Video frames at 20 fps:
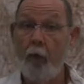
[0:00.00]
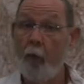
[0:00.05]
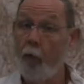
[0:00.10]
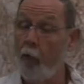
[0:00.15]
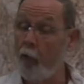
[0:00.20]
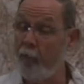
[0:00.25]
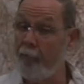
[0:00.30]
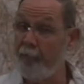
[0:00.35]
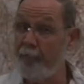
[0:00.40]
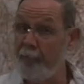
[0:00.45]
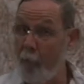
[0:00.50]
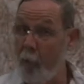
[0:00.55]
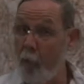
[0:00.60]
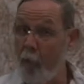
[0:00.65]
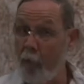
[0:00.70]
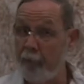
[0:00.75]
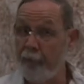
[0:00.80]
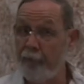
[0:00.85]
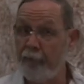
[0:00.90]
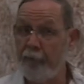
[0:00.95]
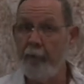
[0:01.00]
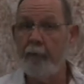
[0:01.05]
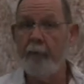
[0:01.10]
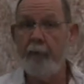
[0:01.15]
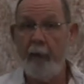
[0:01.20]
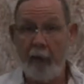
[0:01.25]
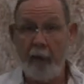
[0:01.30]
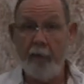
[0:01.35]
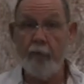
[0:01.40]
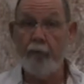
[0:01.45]
or force
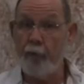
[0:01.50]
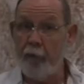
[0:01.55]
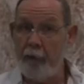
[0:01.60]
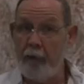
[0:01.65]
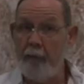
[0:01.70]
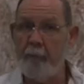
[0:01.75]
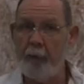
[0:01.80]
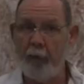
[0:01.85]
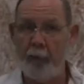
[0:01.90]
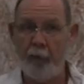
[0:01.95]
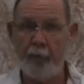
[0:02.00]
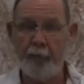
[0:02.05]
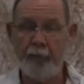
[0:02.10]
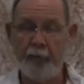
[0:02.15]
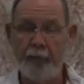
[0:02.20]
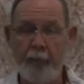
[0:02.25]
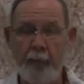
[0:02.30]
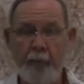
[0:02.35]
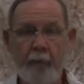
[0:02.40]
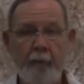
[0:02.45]
a rebirth.